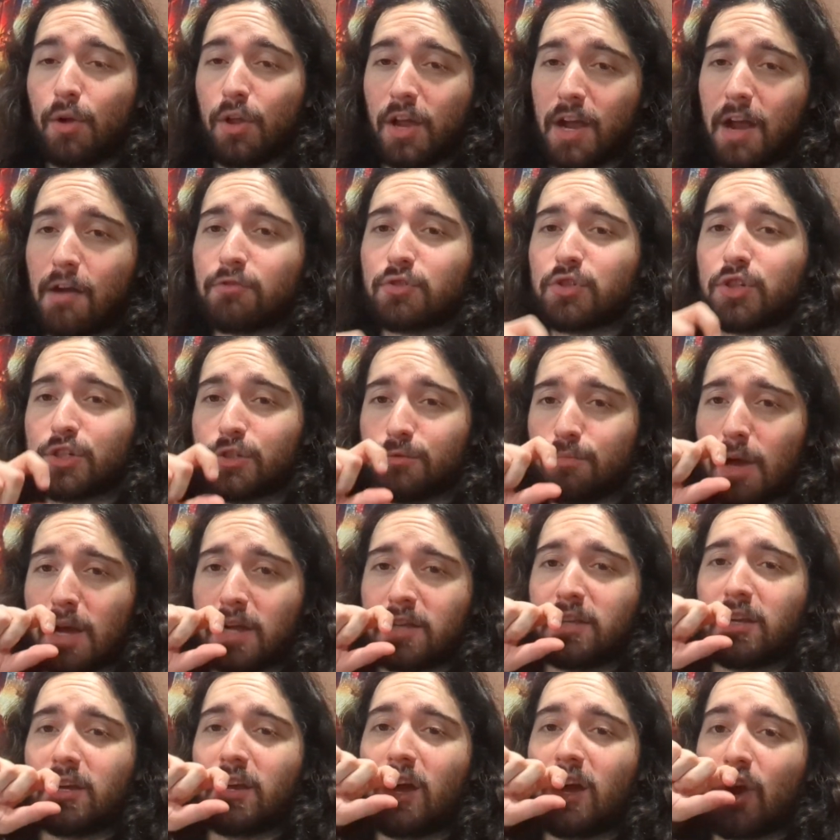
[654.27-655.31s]
Like I was
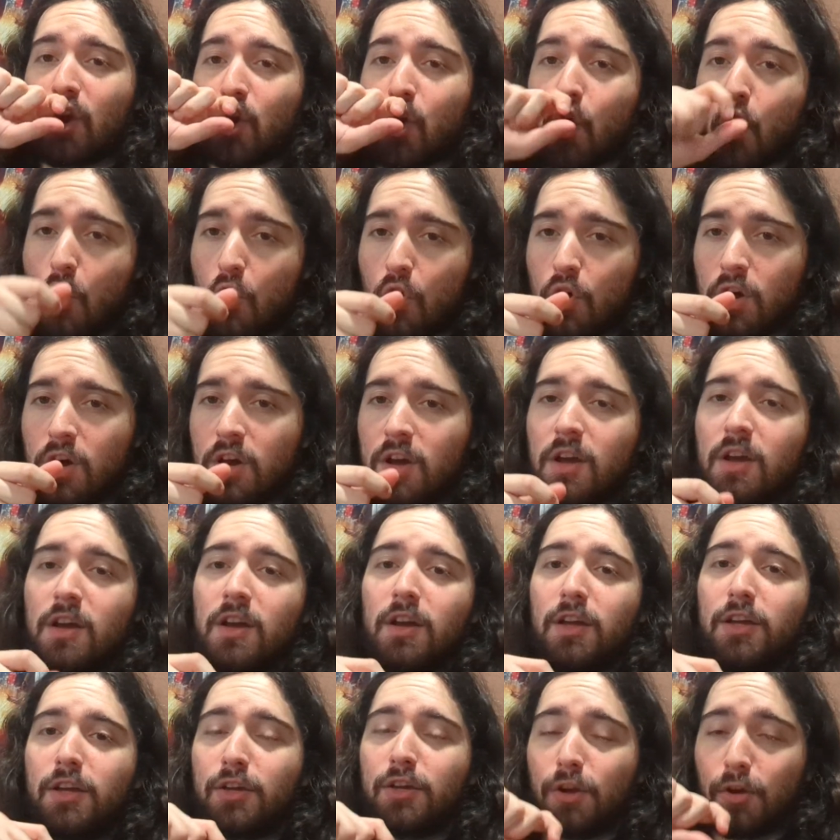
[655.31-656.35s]
expecting
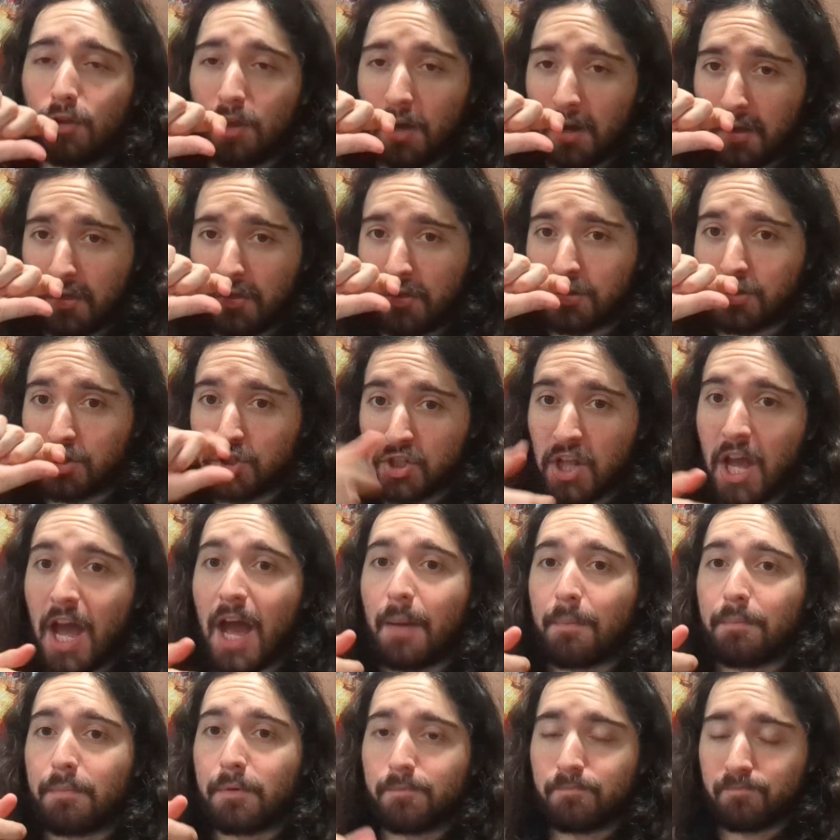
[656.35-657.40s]
like the
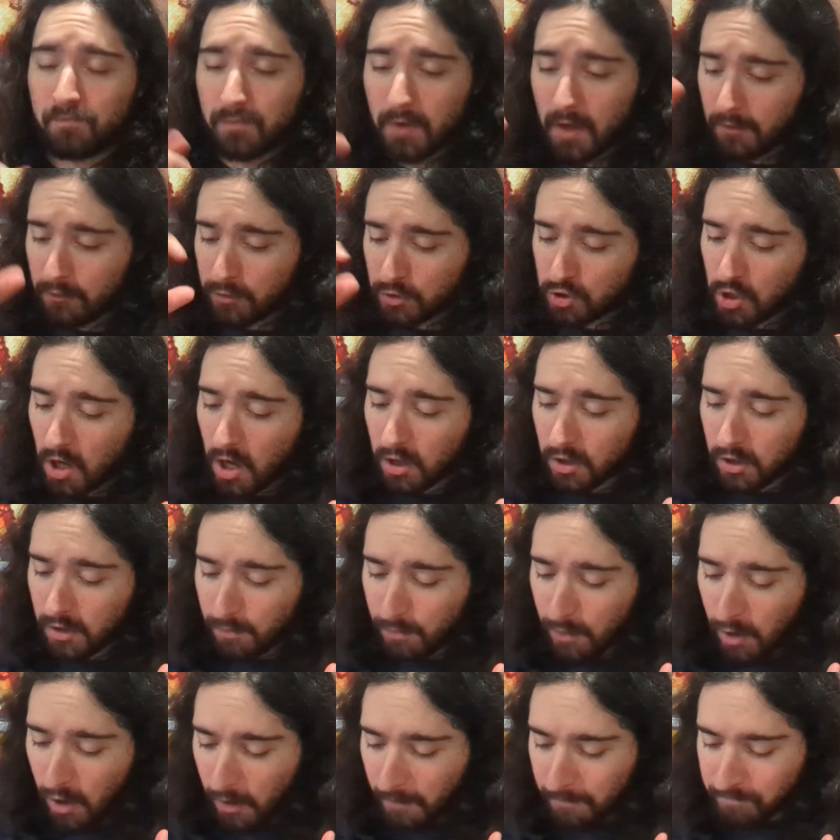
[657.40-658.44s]
snap of a chocolate
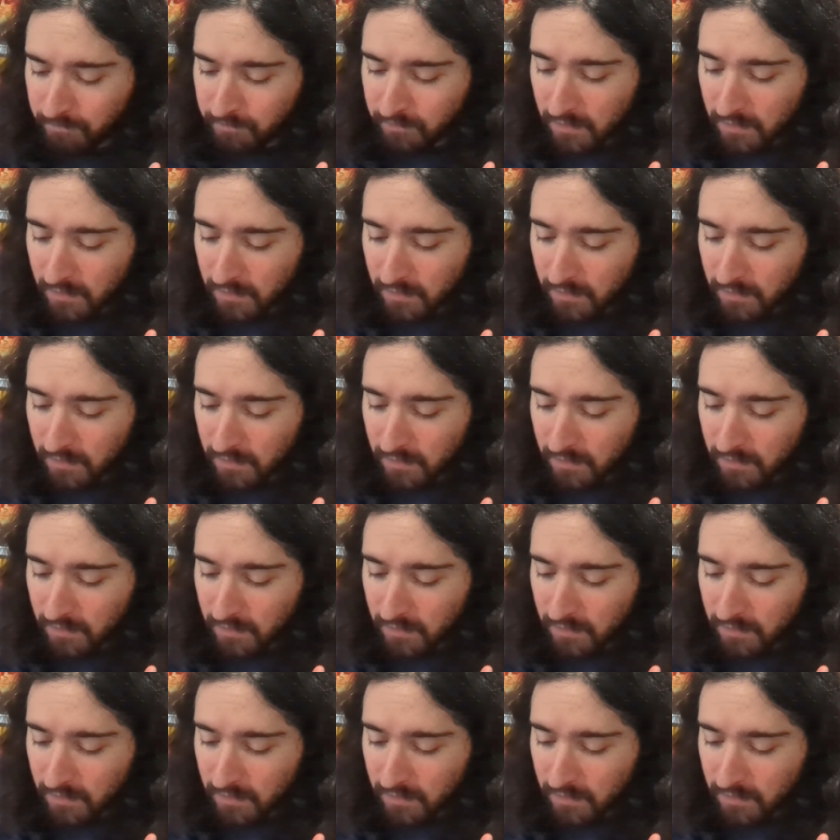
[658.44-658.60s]
bar.